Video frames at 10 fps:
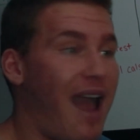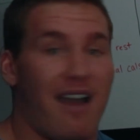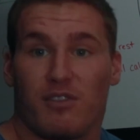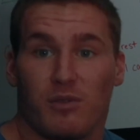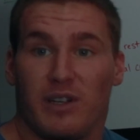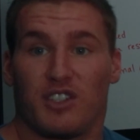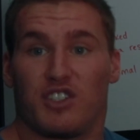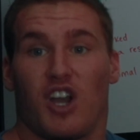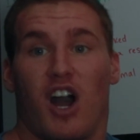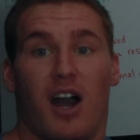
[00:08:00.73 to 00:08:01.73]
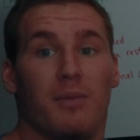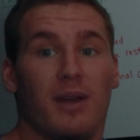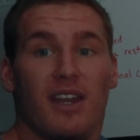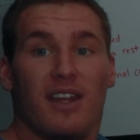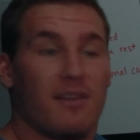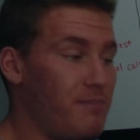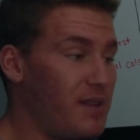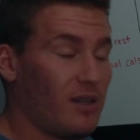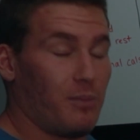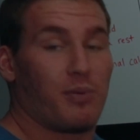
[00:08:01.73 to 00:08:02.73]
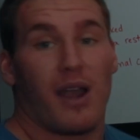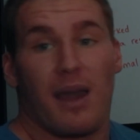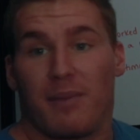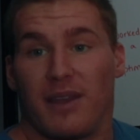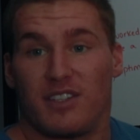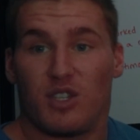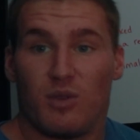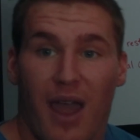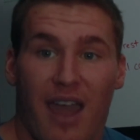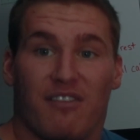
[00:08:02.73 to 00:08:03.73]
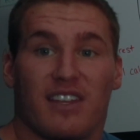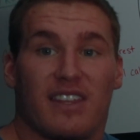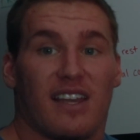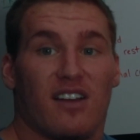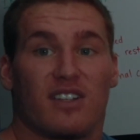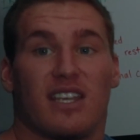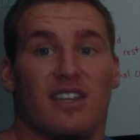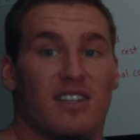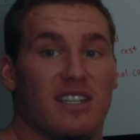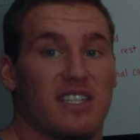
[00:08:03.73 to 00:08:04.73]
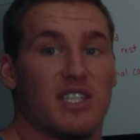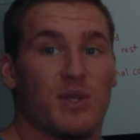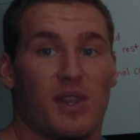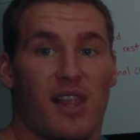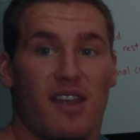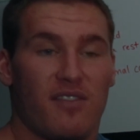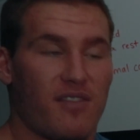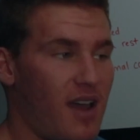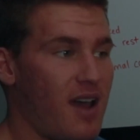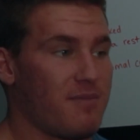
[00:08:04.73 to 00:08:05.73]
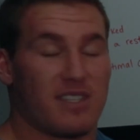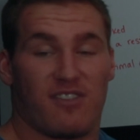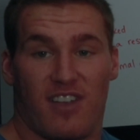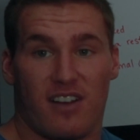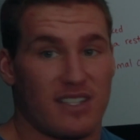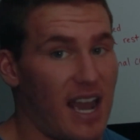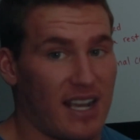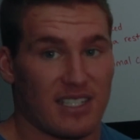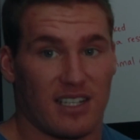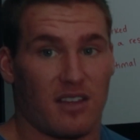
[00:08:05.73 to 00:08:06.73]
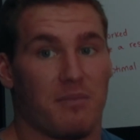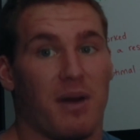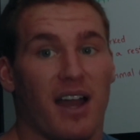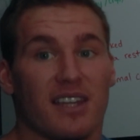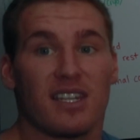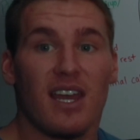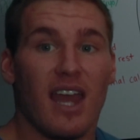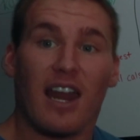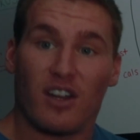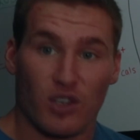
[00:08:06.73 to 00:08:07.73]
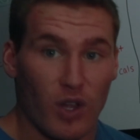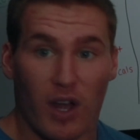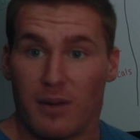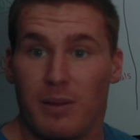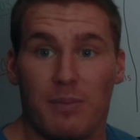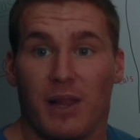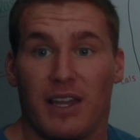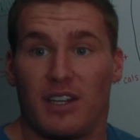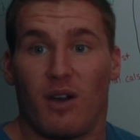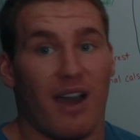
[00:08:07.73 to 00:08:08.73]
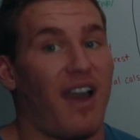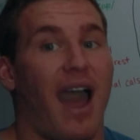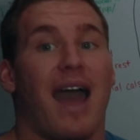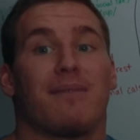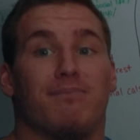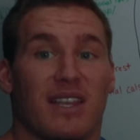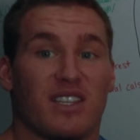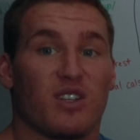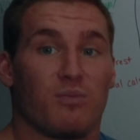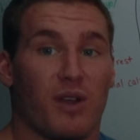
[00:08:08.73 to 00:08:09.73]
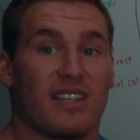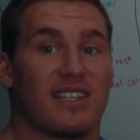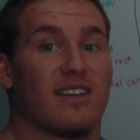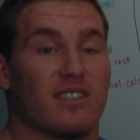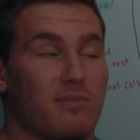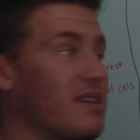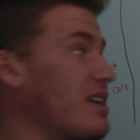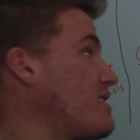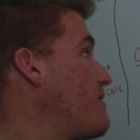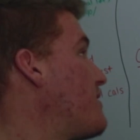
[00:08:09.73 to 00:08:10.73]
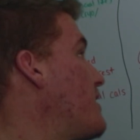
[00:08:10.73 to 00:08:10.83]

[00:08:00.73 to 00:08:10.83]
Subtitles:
have a real job, meal prep, and do everything else that you need to do in life. It's very taxing on the mind, and a lot of people I know have had mental breakdowns because of